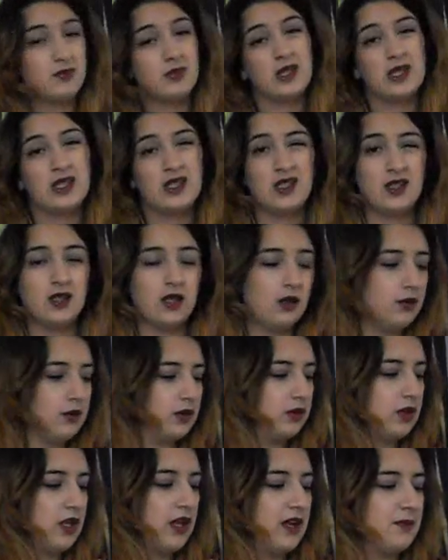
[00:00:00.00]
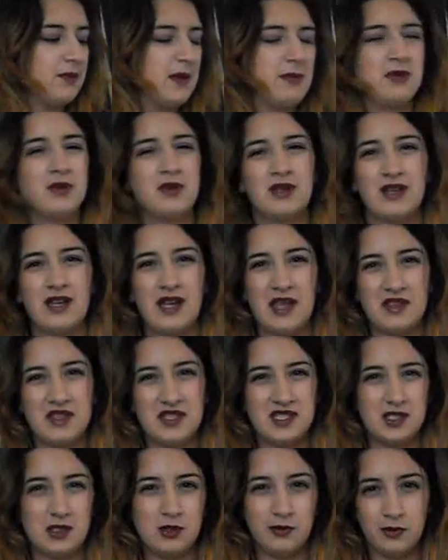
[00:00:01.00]
But you know, I'll learn. Maybe I could get the
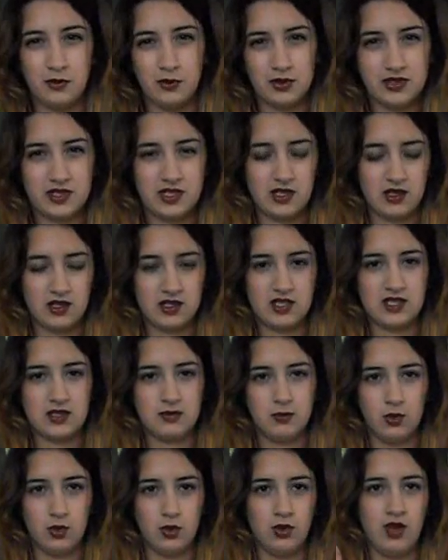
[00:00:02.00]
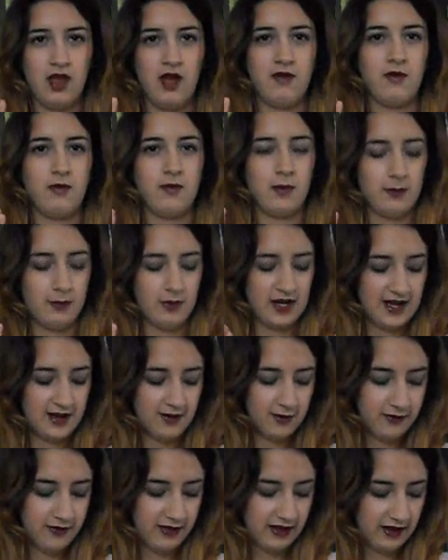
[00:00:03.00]
silver ones like a small and have them on my
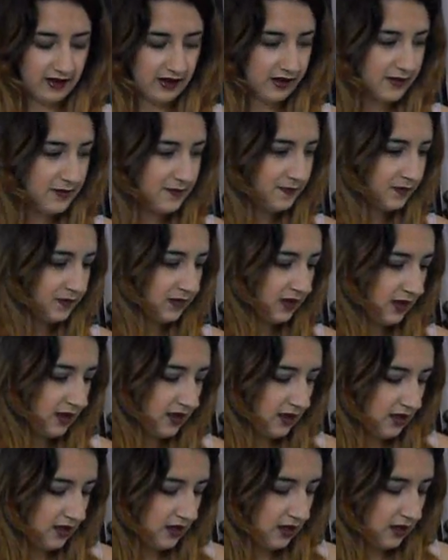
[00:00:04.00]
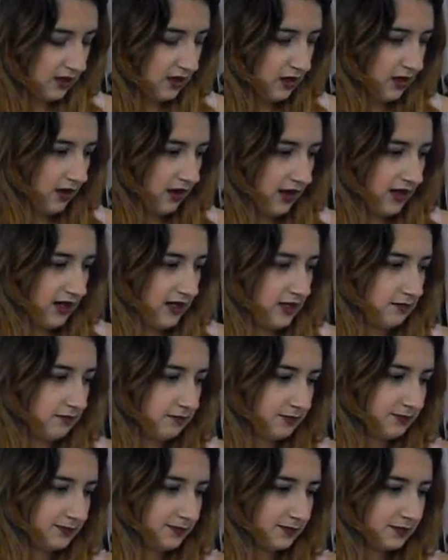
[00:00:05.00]
little finger.
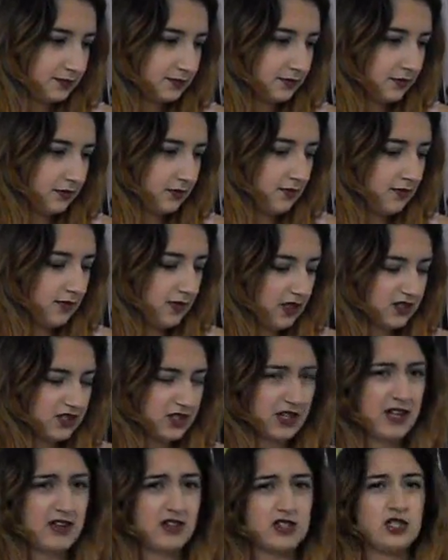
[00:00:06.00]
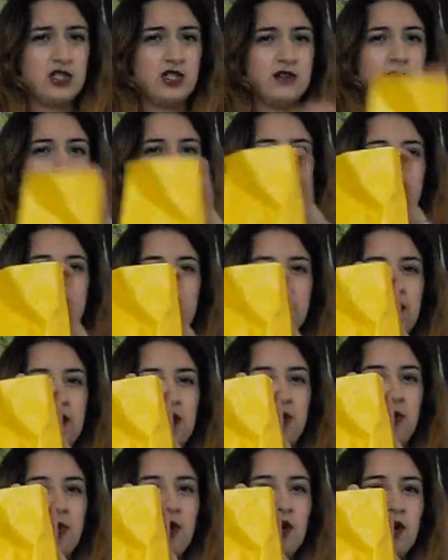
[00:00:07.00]
So I get on to Forever
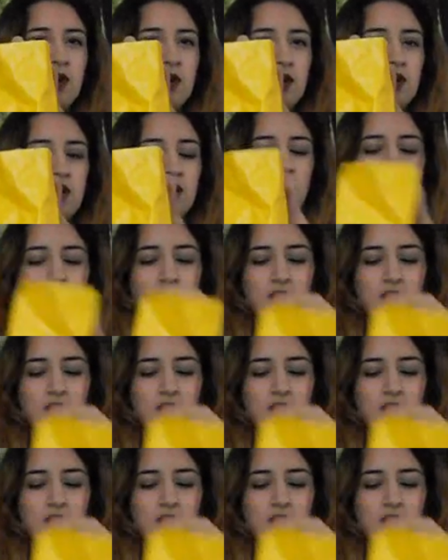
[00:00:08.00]
21.